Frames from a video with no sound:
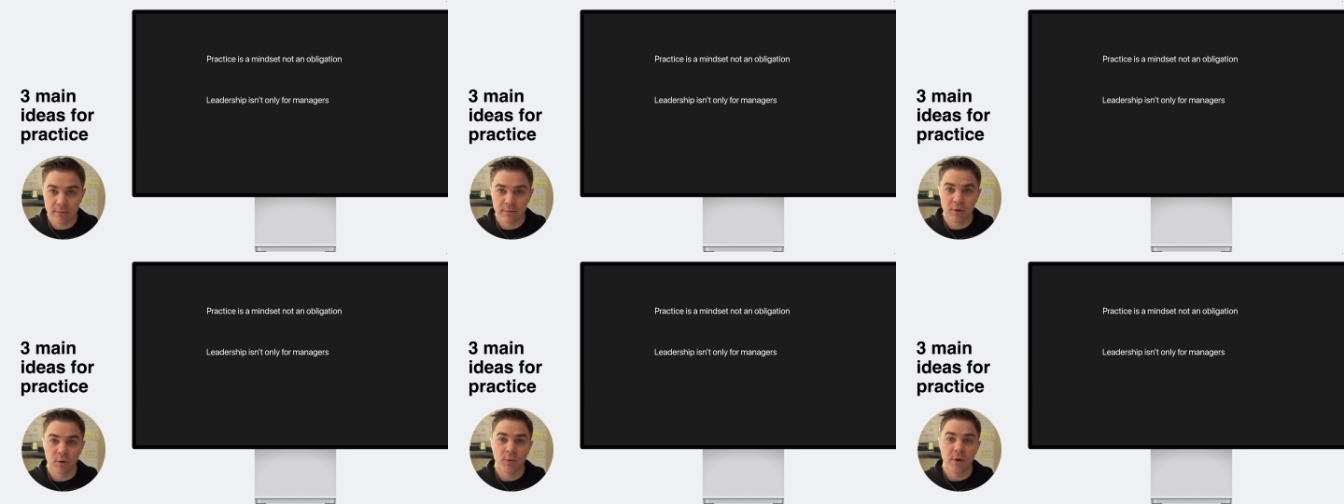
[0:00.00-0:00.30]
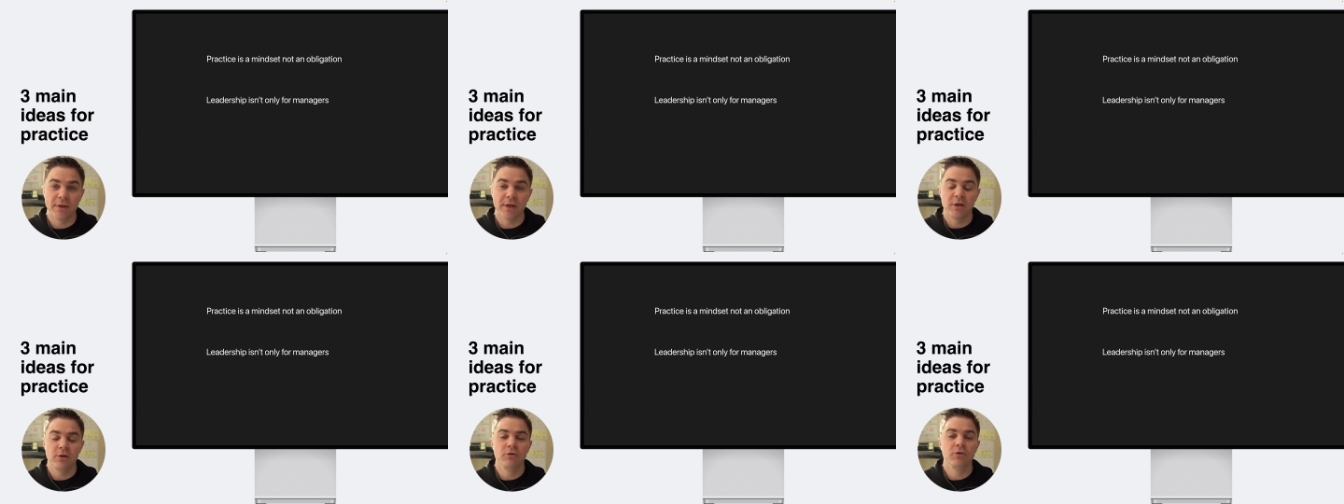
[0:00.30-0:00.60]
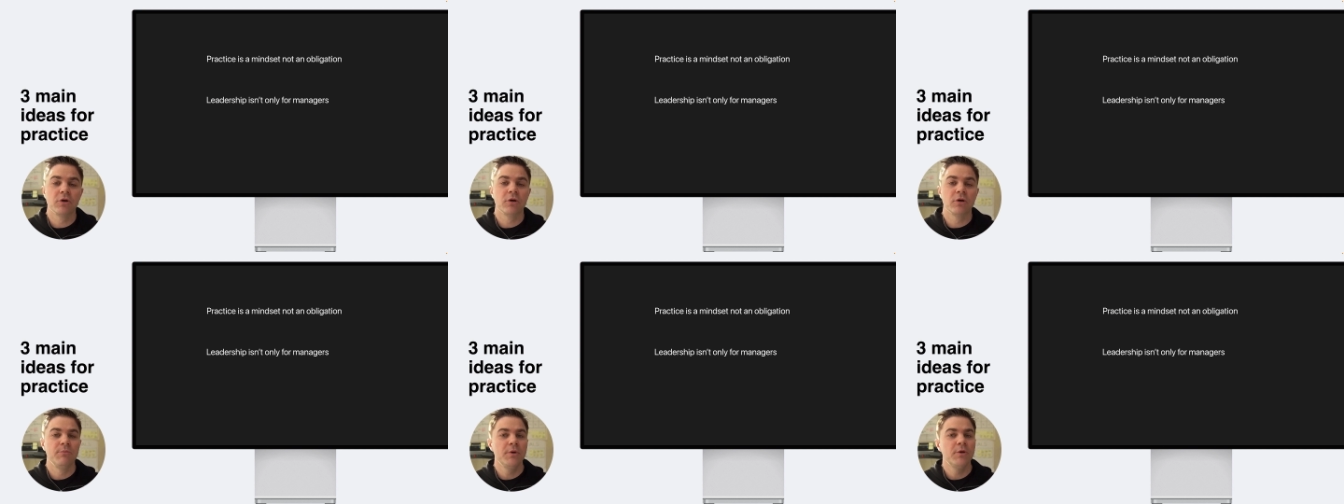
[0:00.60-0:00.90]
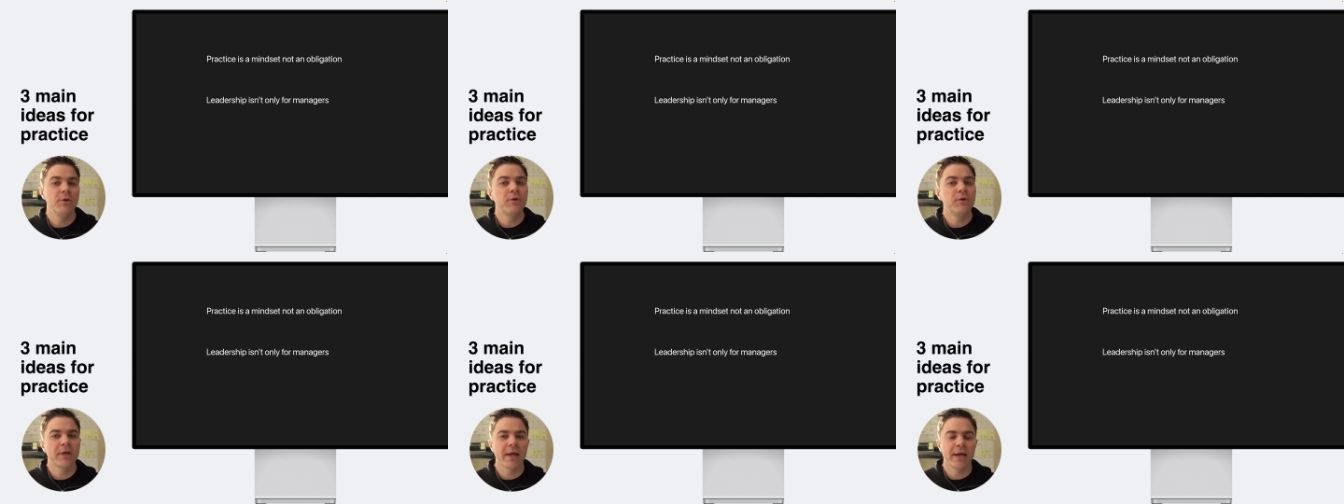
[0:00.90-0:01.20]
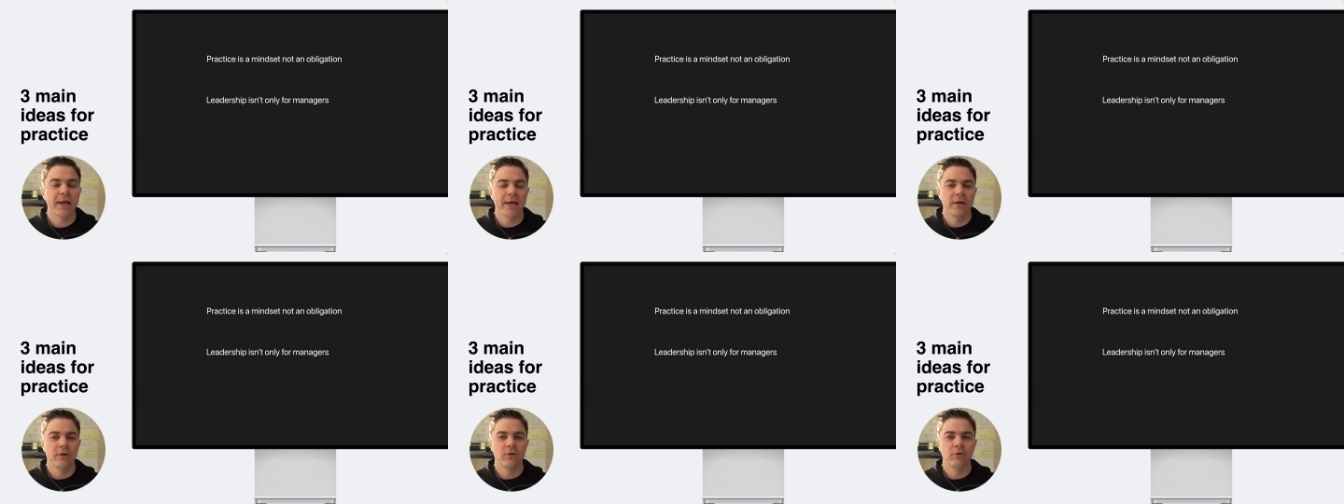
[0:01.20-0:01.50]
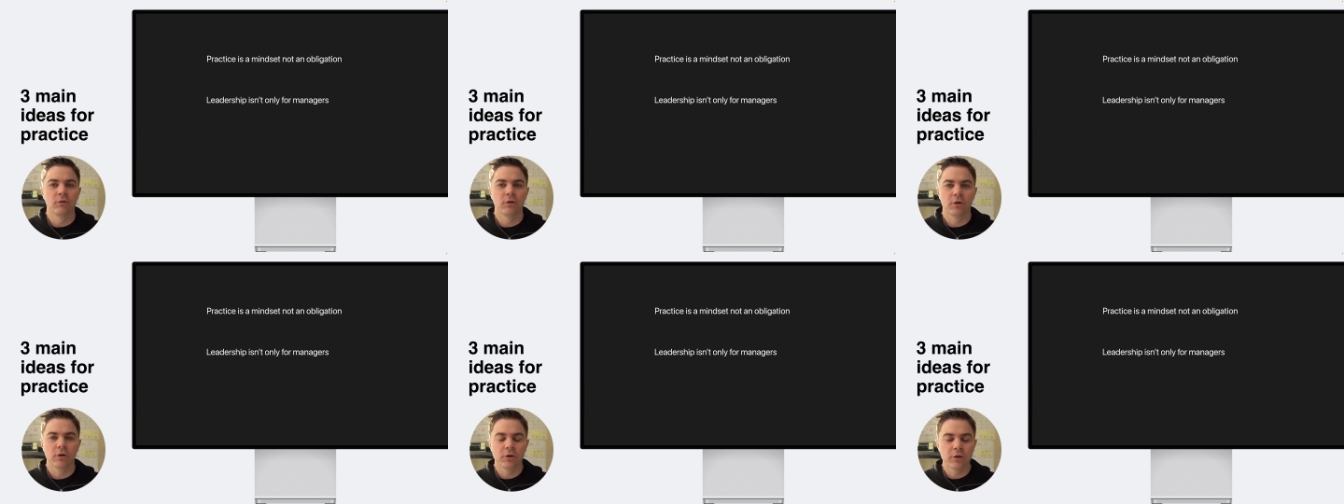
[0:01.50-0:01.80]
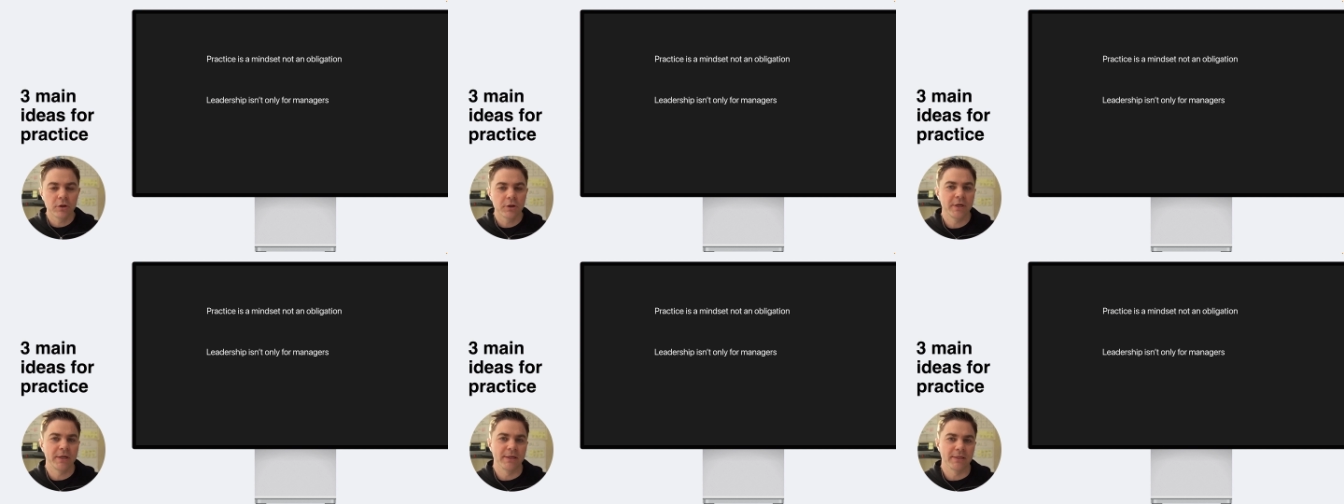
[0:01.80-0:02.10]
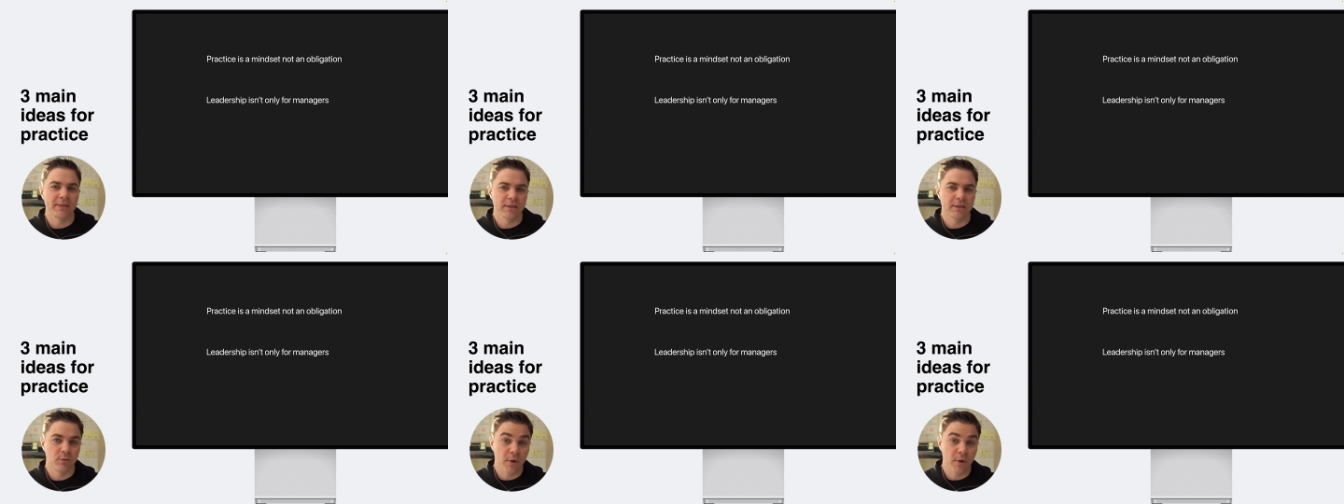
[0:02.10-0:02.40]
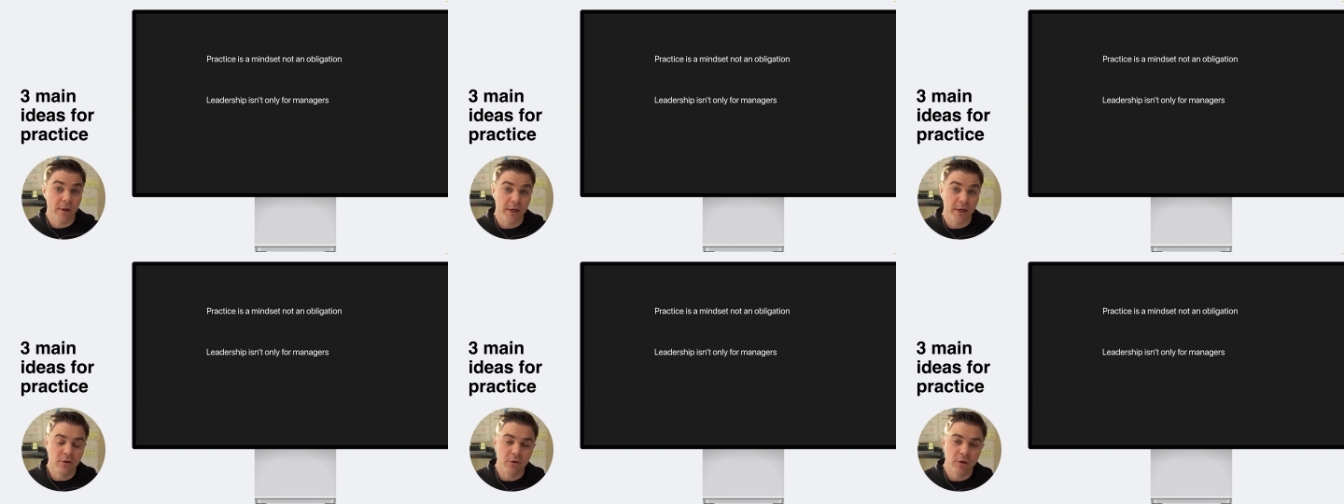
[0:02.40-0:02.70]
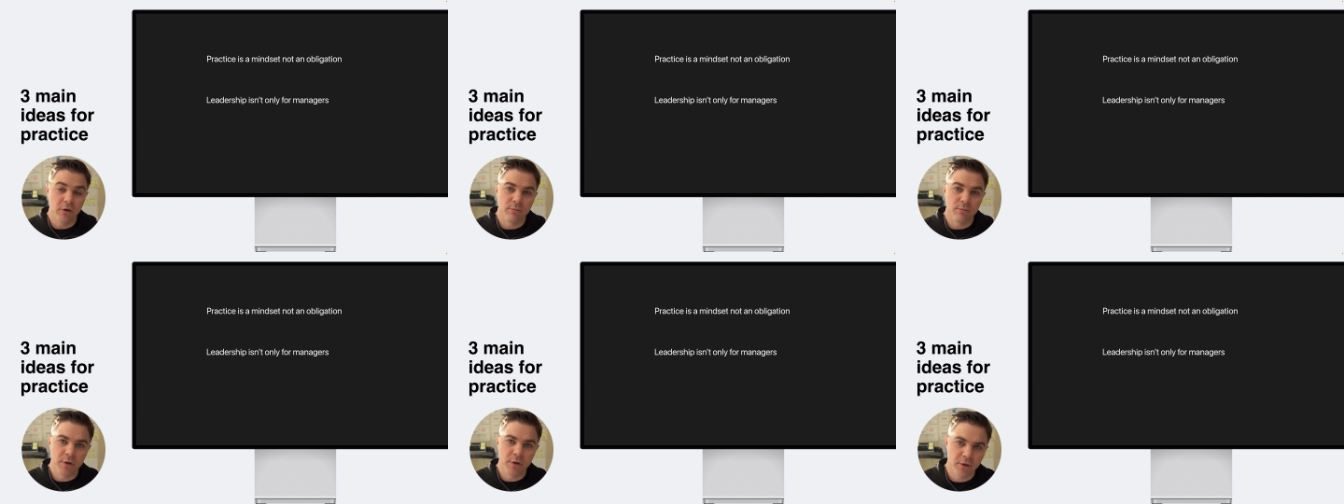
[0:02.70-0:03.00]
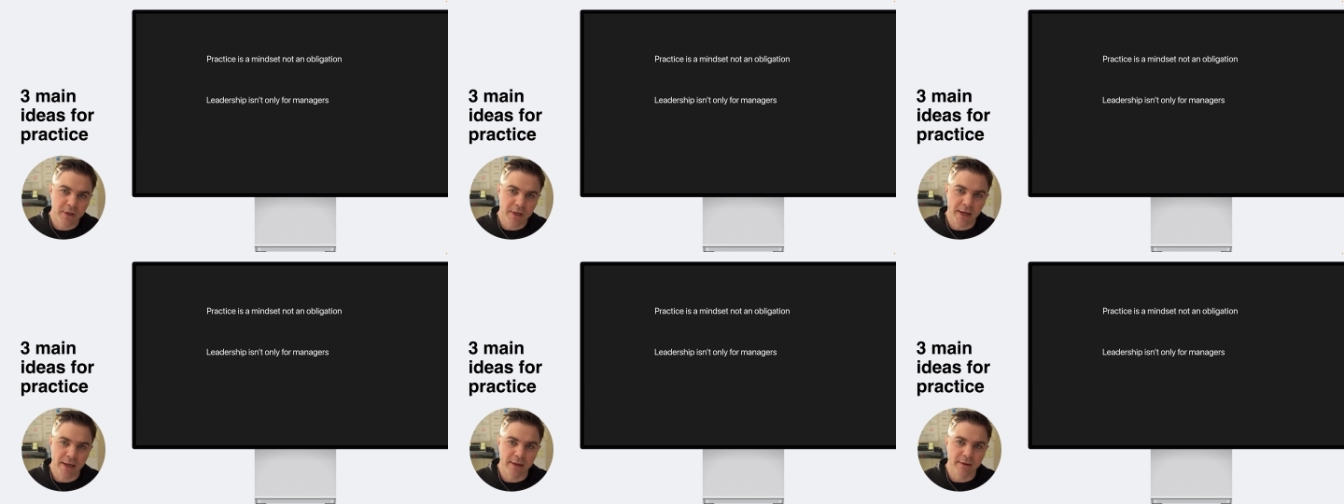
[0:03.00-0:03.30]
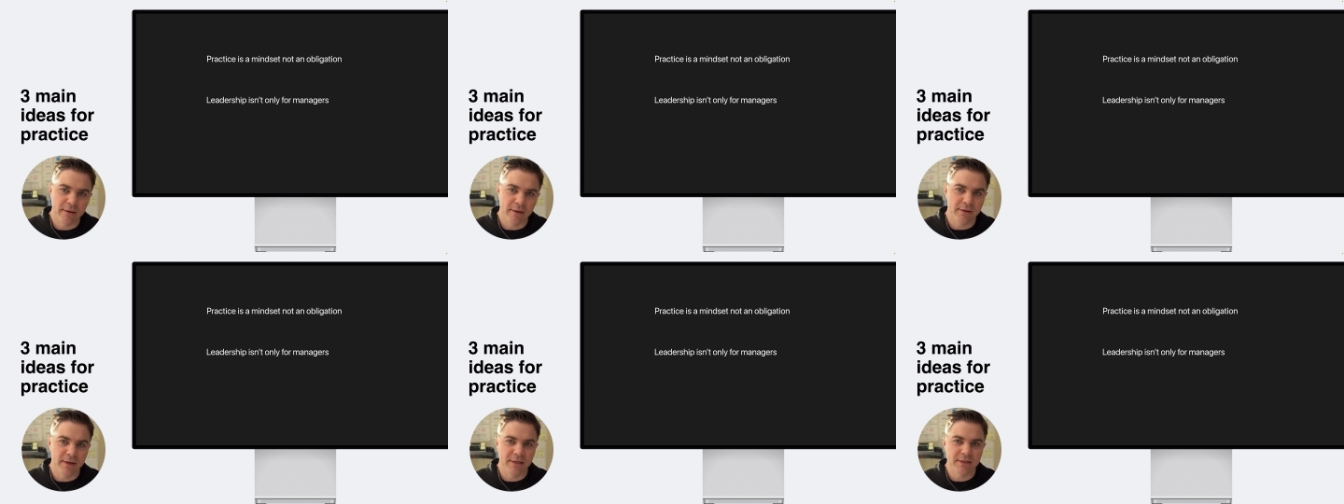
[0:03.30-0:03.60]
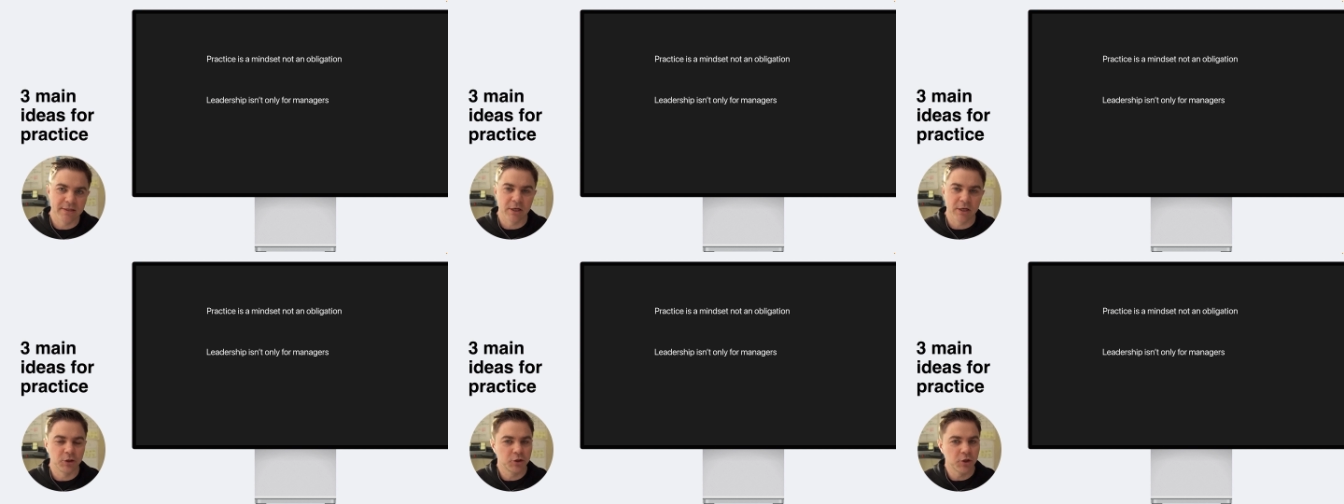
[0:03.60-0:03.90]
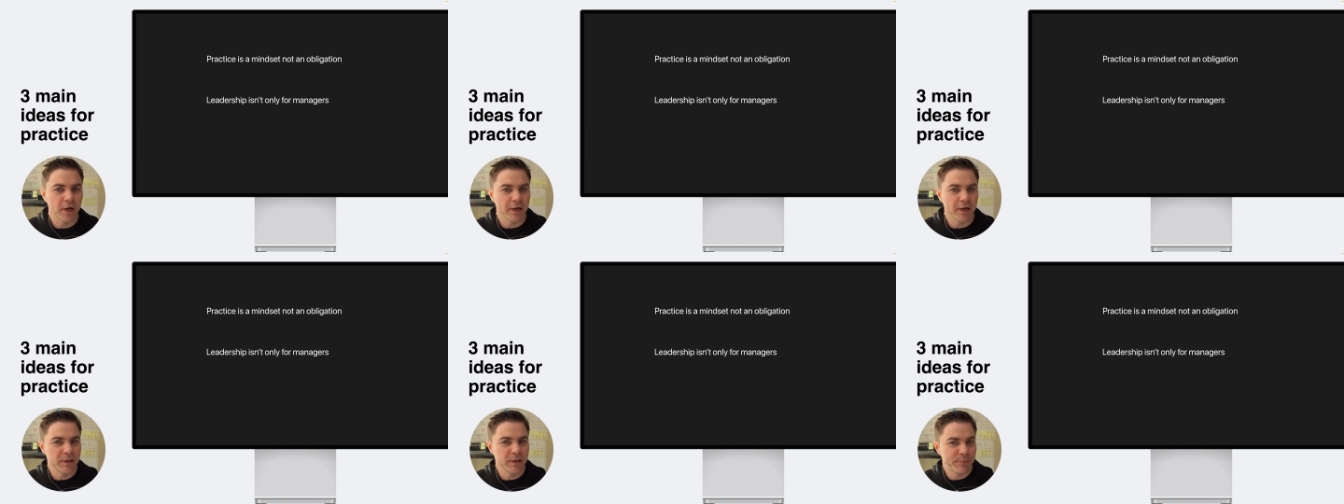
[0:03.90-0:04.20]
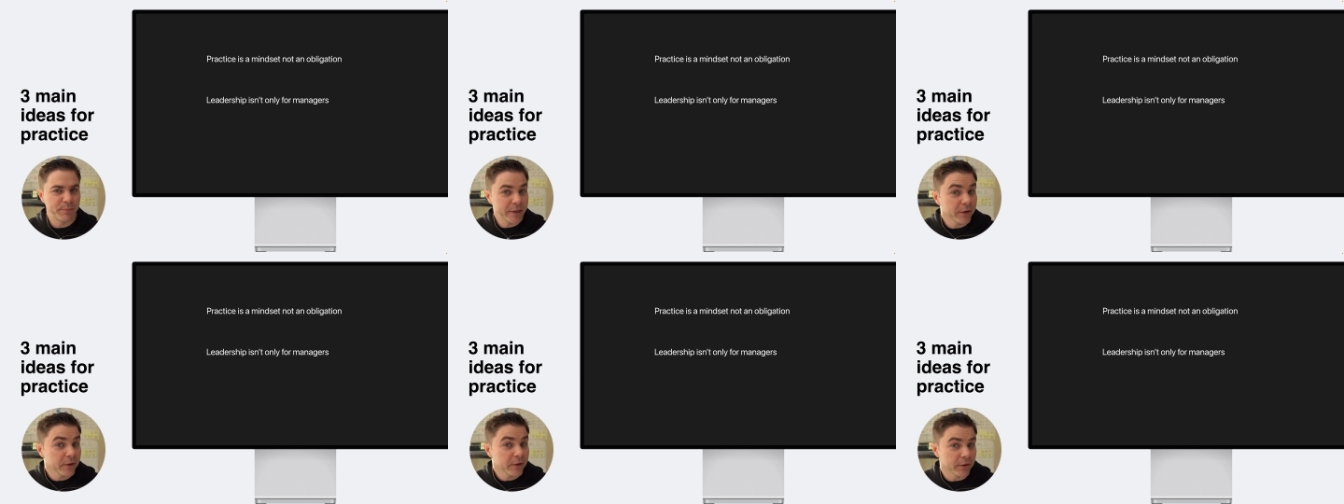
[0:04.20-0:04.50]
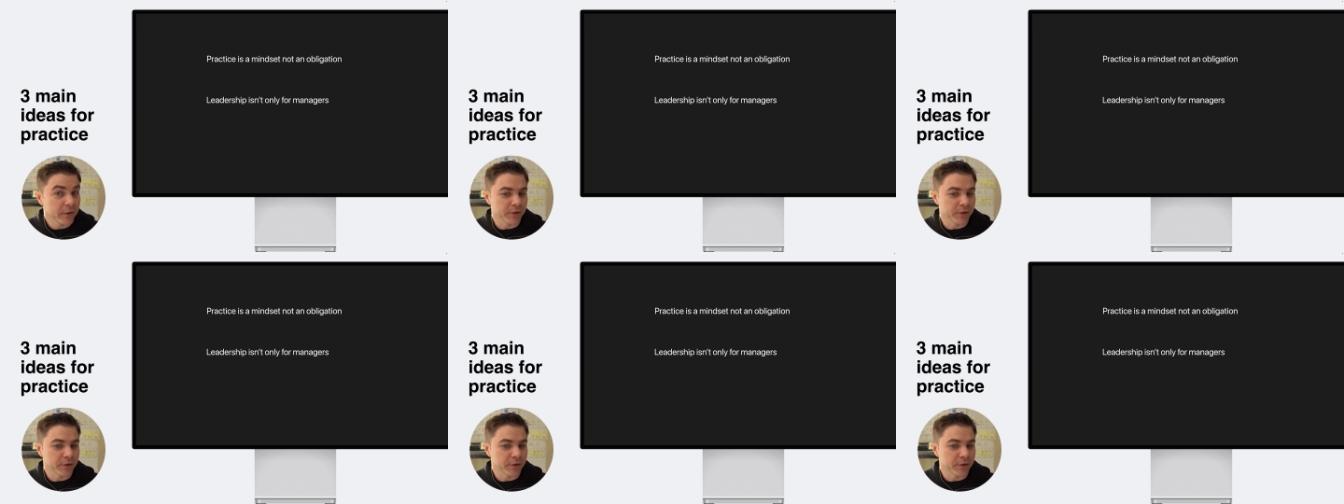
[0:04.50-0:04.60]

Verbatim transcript: the way that you communicate your learnings, the way that you communicate the things that you're trying to build.